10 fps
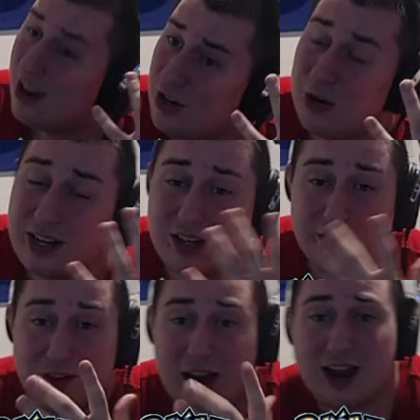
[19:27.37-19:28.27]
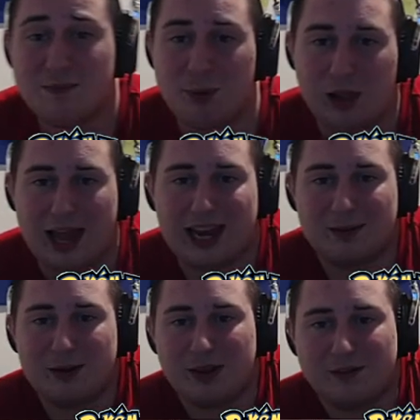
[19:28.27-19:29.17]
dude, it's convert, it's playing
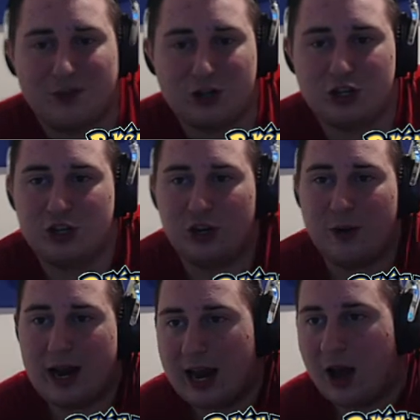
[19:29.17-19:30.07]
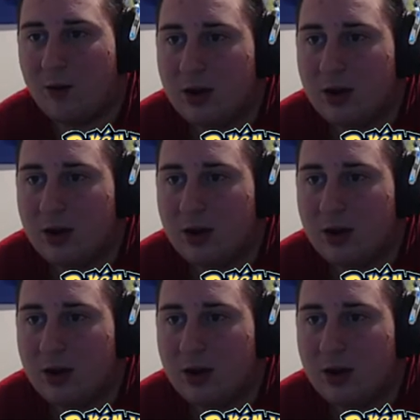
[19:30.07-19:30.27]
me with conversion two right now.